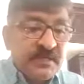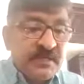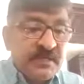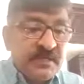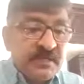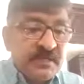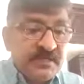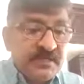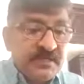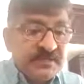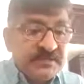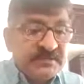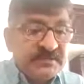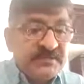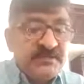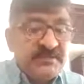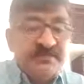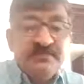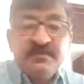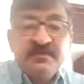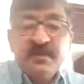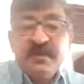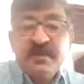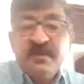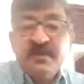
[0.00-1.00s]

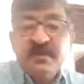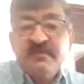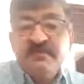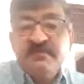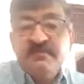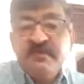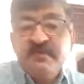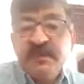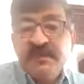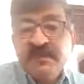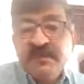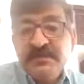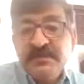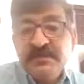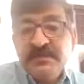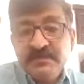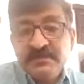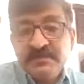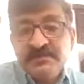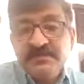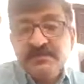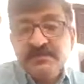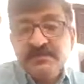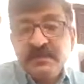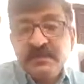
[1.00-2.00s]
intensified while
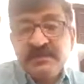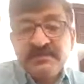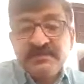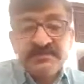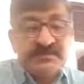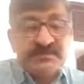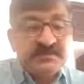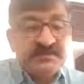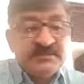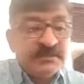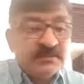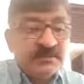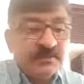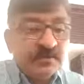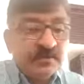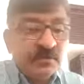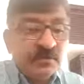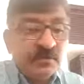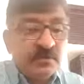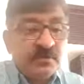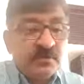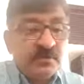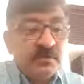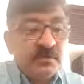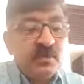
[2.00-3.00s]
eating spicy
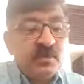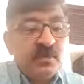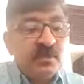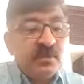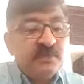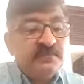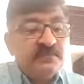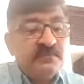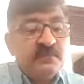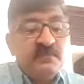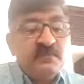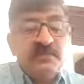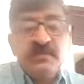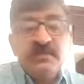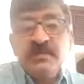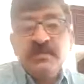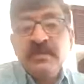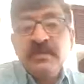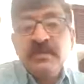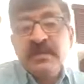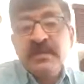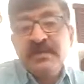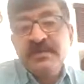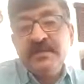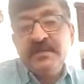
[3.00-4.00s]
or hot food,
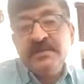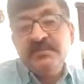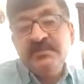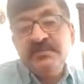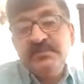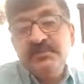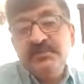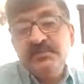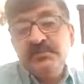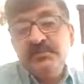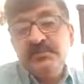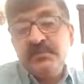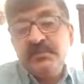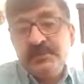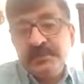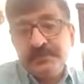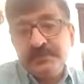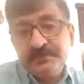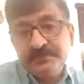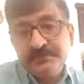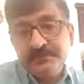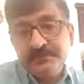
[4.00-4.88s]
and even chewing.